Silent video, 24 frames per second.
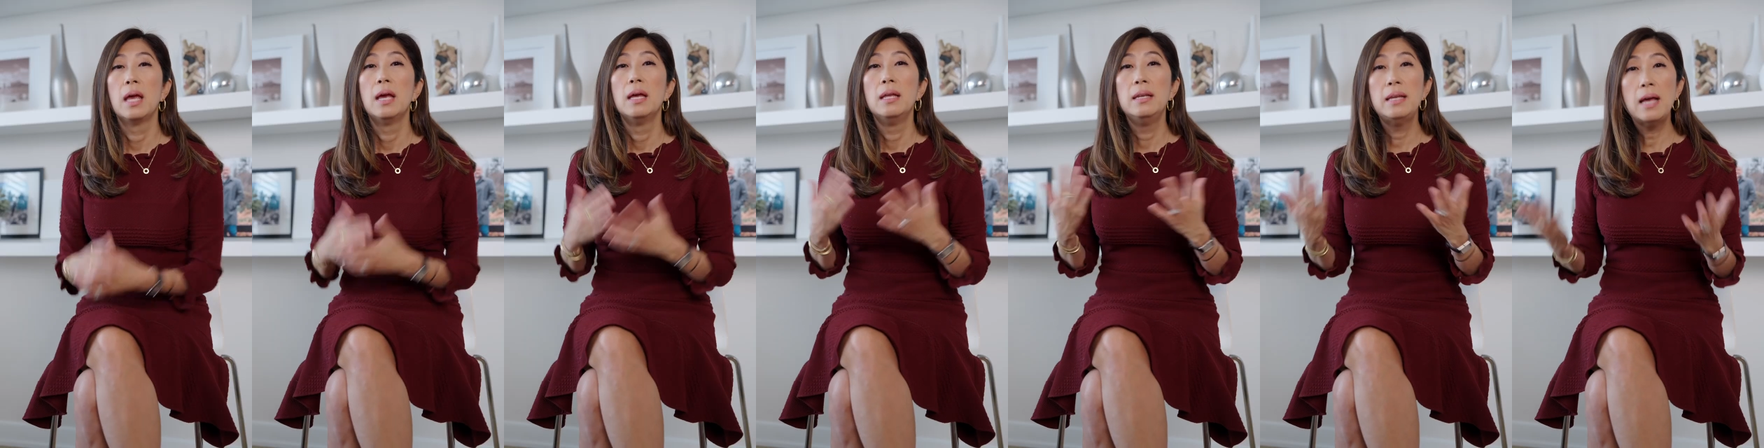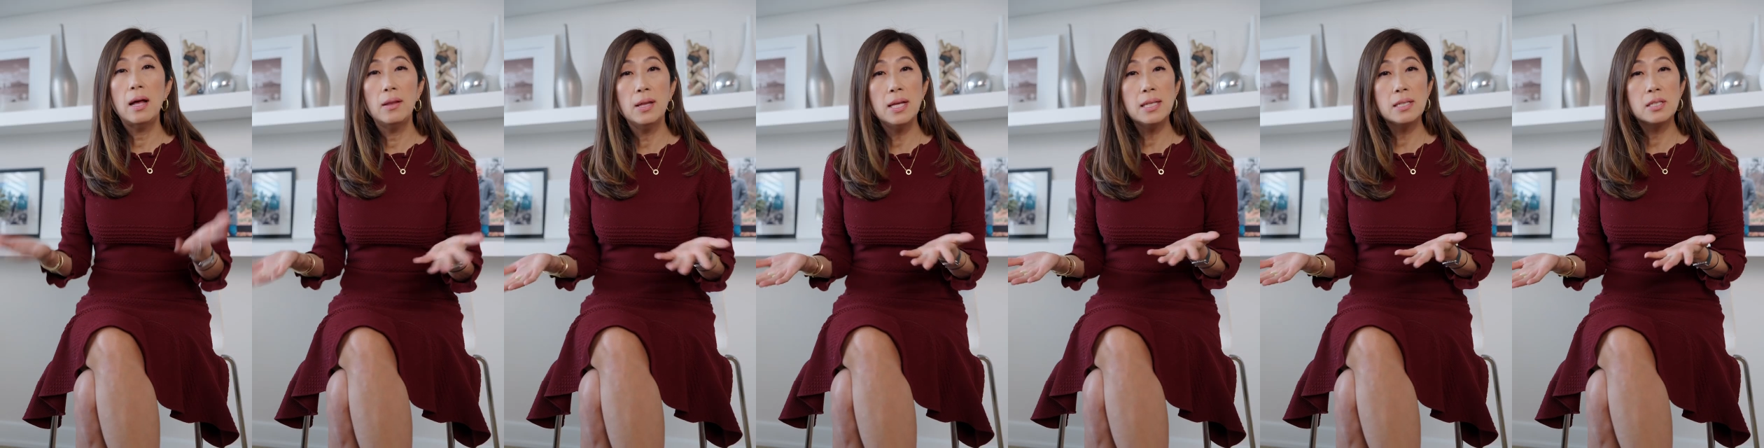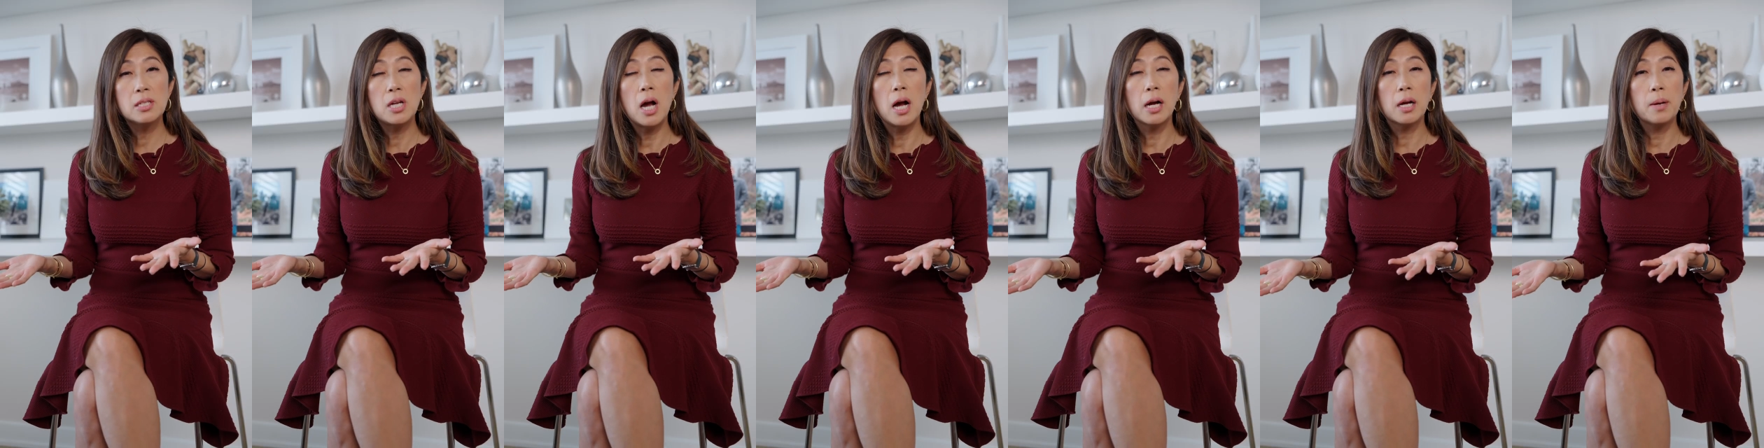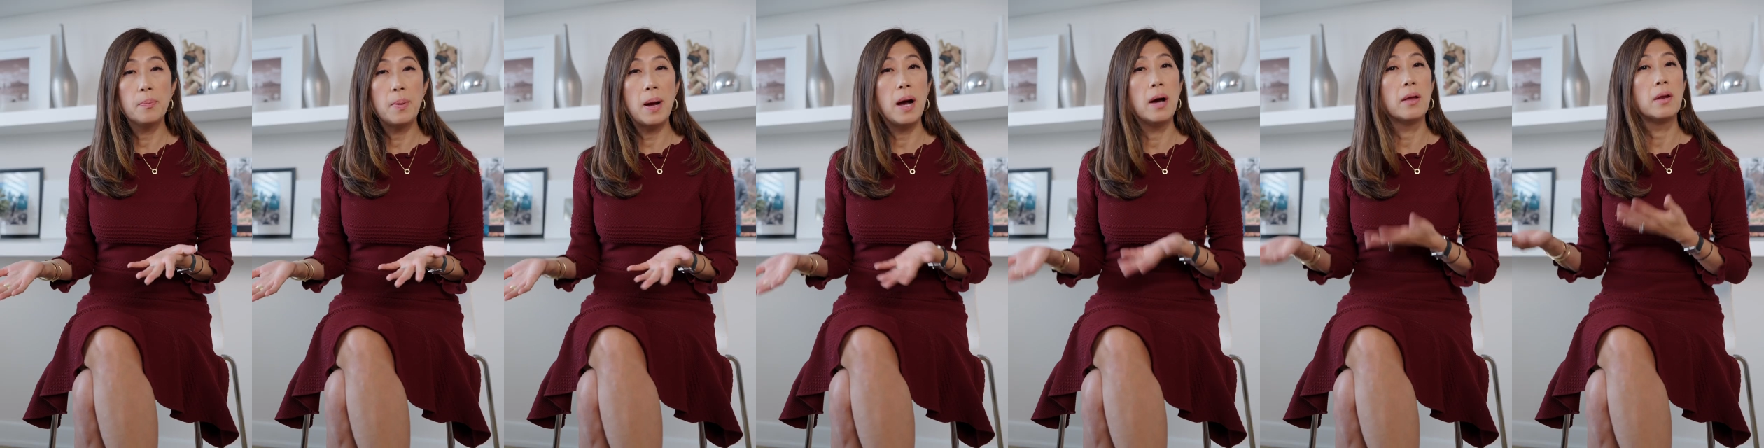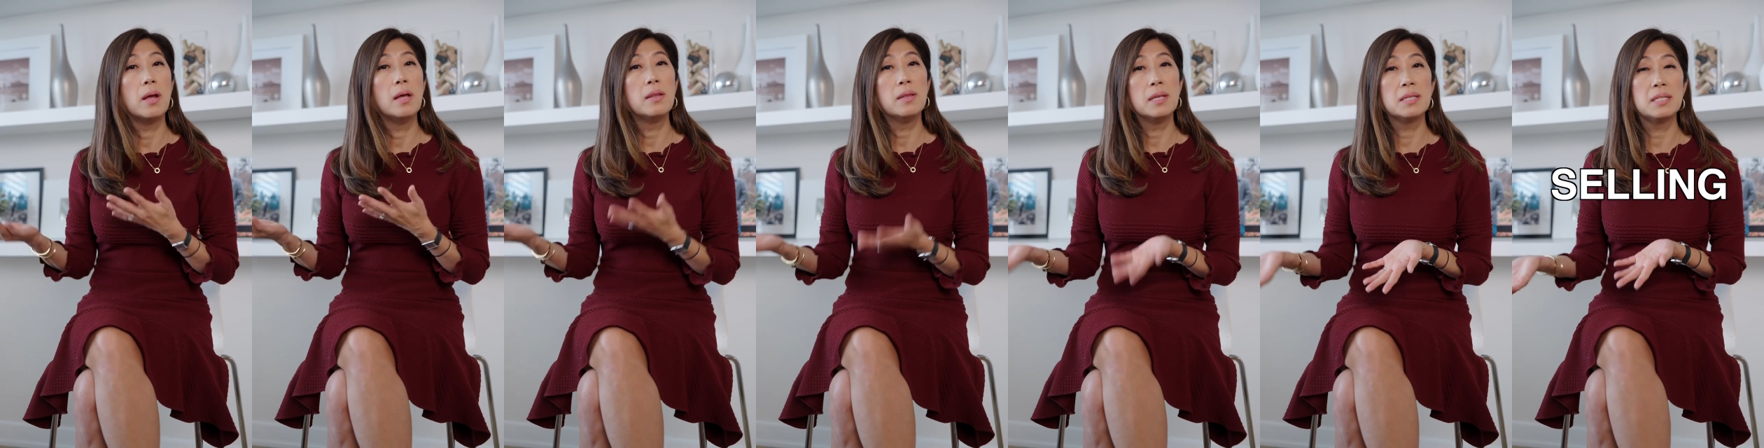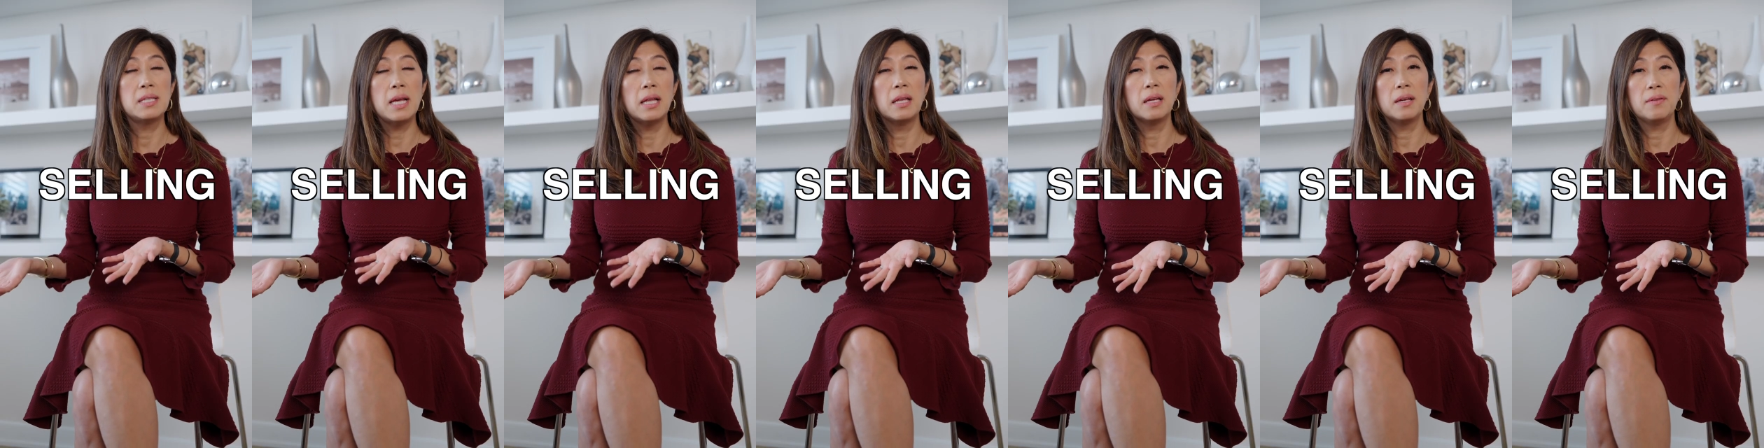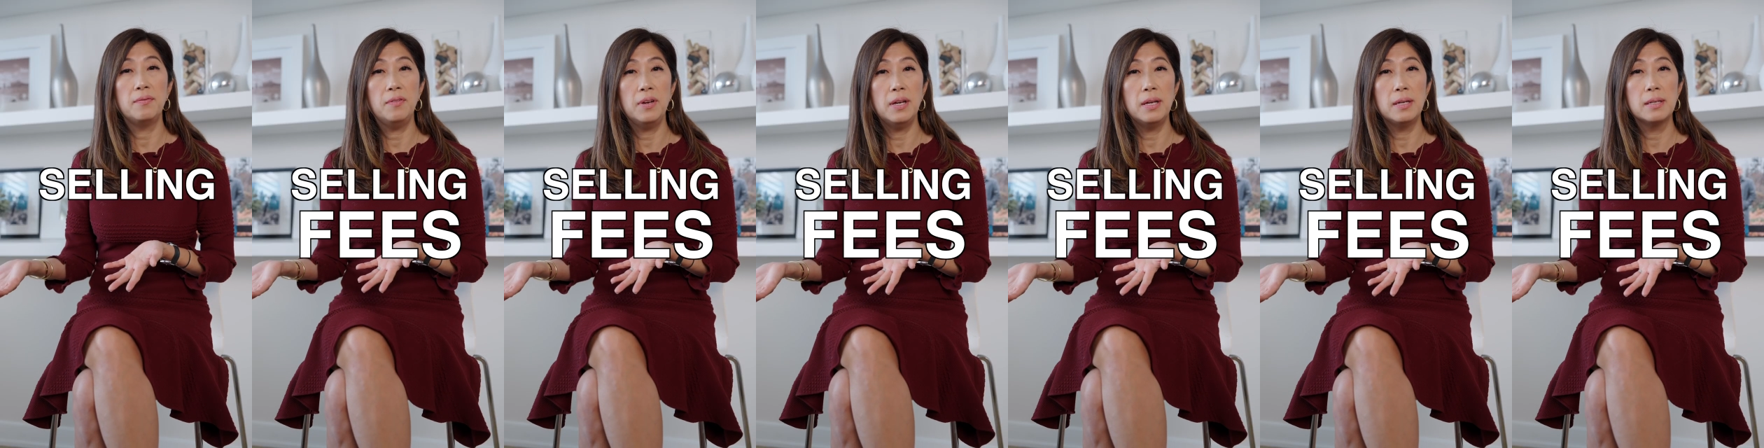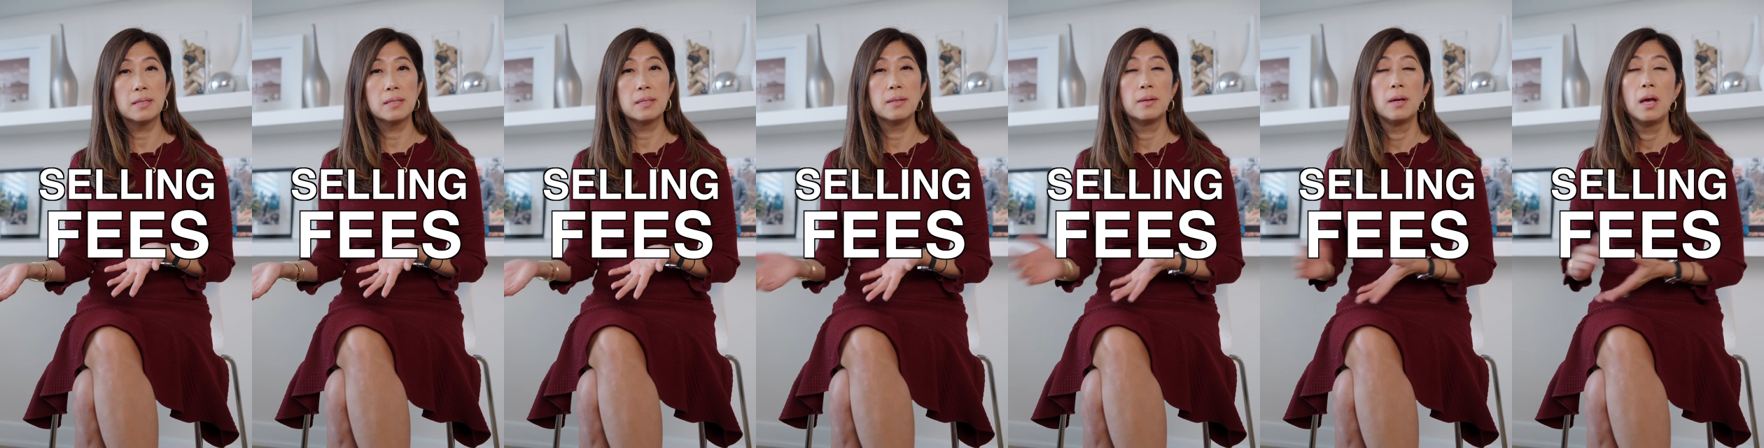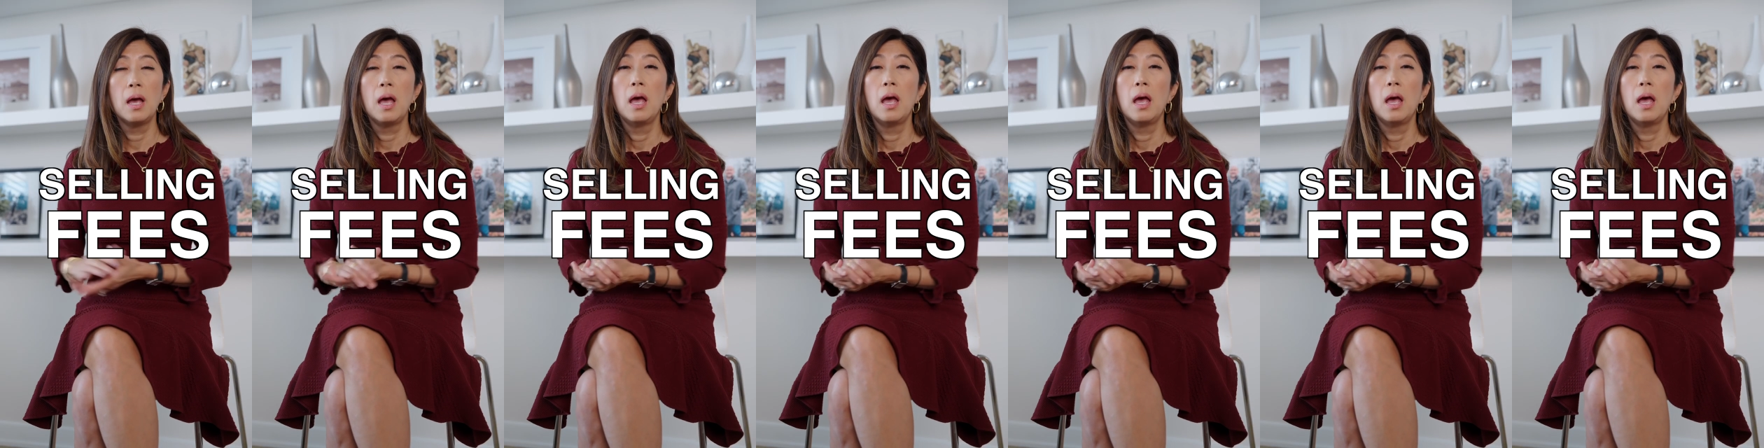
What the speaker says: Now let's talk about the selling fees.